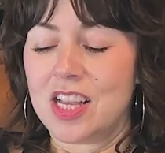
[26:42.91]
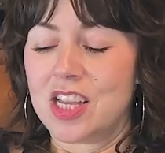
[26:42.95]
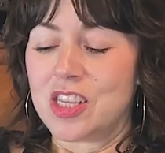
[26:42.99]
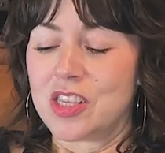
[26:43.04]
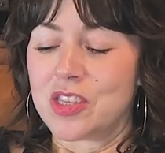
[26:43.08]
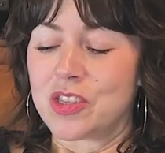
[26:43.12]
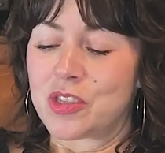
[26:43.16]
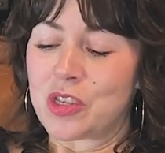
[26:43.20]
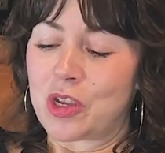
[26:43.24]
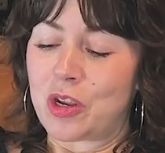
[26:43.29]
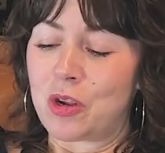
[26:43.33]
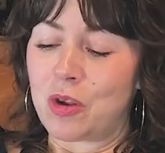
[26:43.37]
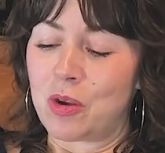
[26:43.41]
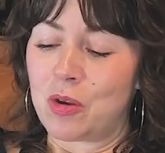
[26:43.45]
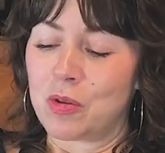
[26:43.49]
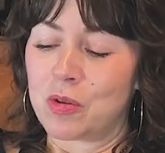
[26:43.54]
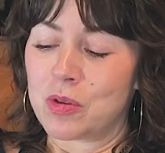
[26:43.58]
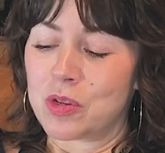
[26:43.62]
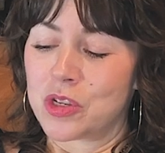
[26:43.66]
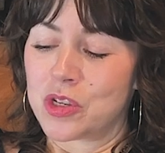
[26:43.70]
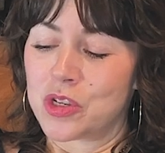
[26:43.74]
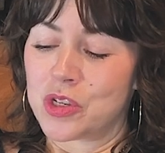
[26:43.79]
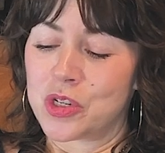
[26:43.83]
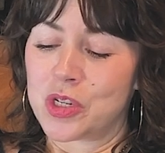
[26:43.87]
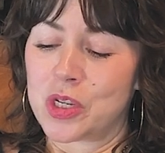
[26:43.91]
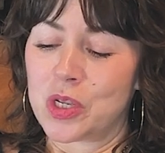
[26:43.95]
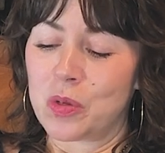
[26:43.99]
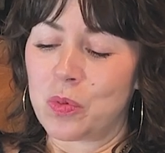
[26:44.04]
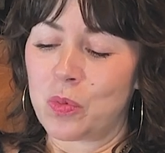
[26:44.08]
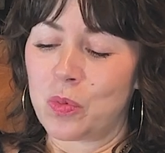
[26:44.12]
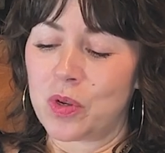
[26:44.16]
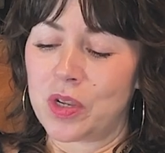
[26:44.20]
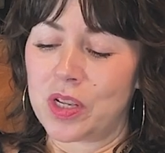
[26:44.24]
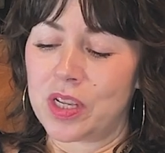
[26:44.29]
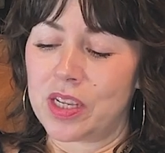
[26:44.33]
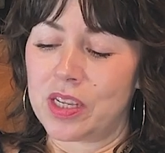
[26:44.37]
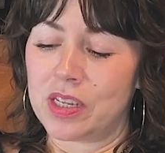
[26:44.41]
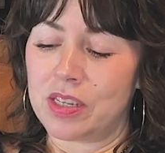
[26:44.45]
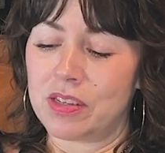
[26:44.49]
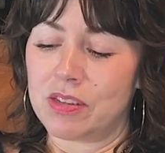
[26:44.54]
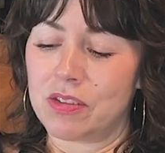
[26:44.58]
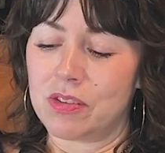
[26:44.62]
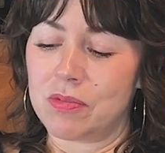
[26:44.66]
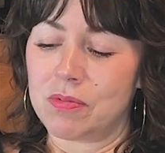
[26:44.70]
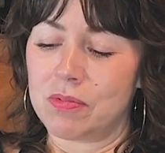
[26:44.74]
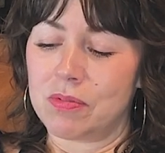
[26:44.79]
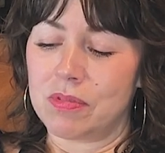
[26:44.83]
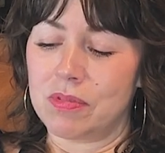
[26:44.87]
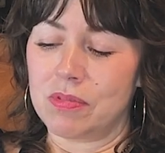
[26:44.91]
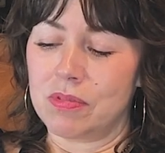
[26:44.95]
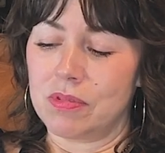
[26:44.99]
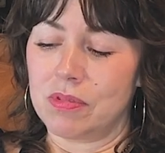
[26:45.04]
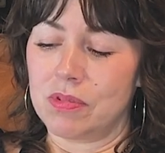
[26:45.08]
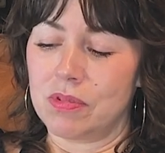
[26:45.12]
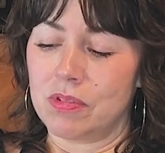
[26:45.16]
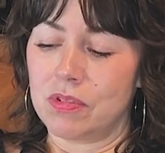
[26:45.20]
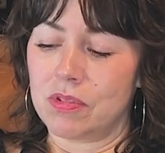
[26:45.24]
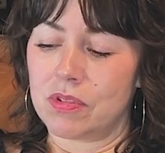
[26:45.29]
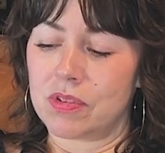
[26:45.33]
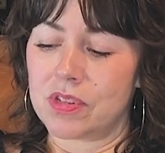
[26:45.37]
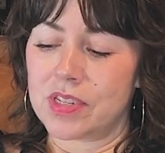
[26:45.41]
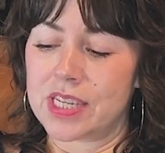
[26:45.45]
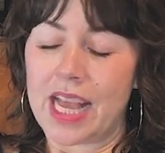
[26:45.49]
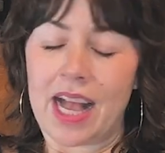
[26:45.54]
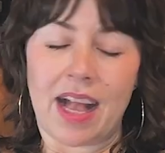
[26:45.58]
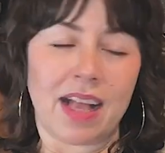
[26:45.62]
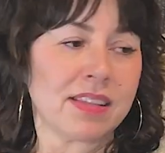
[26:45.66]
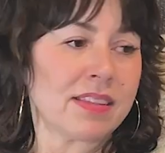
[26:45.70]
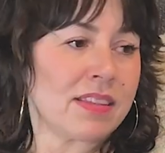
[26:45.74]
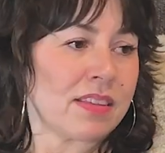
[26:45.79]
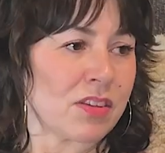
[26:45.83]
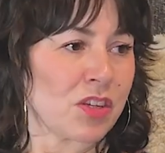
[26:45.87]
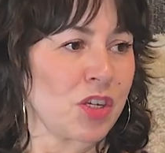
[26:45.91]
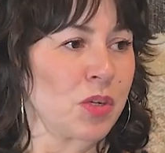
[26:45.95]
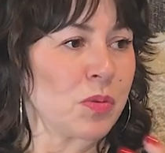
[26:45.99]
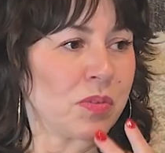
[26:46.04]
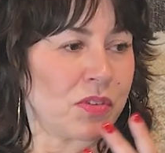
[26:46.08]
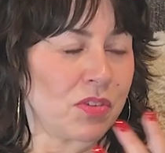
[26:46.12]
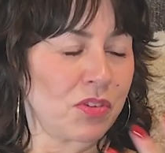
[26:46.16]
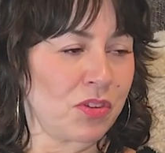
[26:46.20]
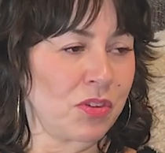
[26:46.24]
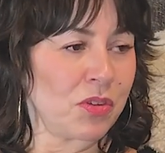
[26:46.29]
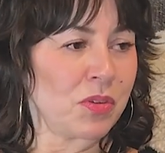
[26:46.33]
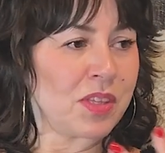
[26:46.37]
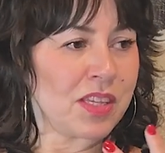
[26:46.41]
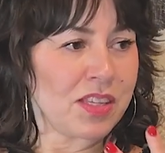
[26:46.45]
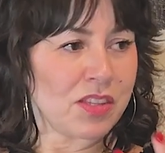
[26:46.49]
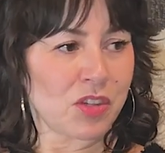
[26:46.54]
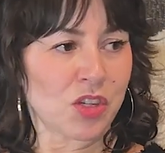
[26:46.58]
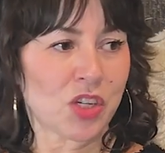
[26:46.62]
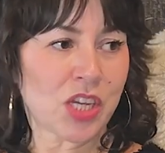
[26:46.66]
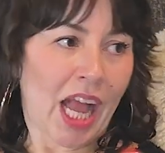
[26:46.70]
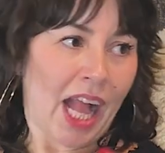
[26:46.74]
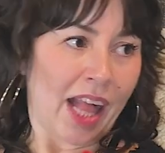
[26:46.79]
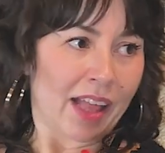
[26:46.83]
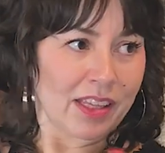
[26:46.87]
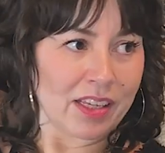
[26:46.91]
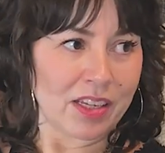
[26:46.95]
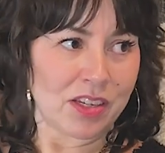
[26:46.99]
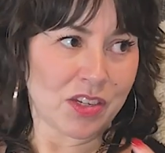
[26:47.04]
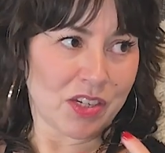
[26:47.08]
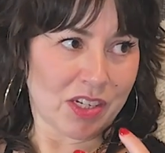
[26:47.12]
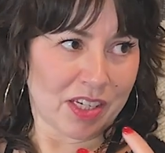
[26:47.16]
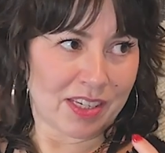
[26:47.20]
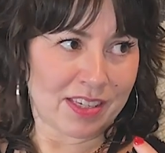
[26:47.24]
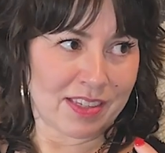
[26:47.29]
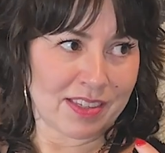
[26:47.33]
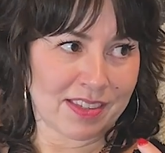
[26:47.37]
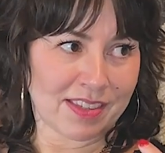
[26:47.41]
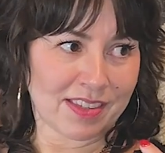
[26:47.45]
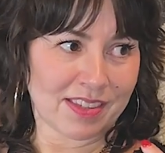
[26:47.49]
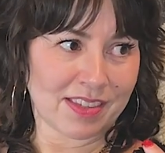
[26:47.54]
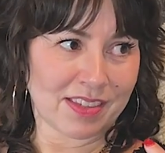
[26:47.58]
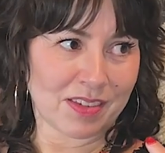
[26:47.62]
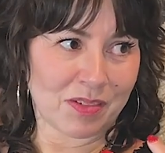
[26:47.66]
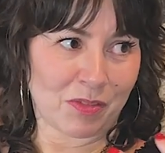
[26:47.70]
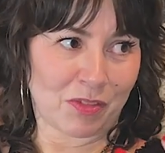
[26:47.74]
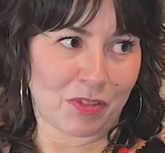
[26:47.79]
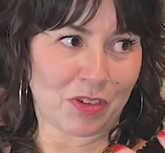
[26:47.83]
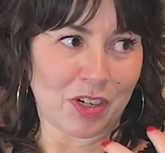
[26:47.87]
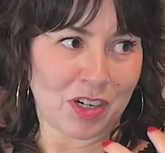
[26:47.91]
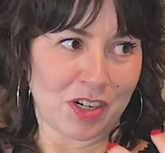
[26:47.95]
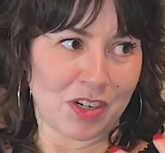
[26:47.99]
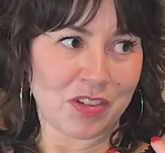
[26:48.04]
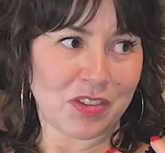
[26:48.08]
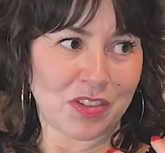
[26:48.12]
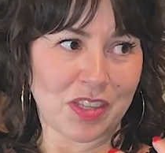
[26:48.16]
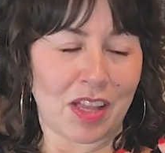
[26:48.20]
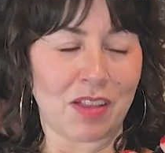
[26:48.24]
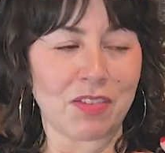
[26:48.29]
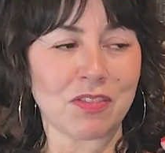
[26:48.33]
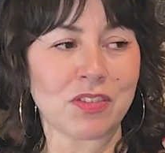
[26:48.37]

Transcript: So she would do these challenges for herself.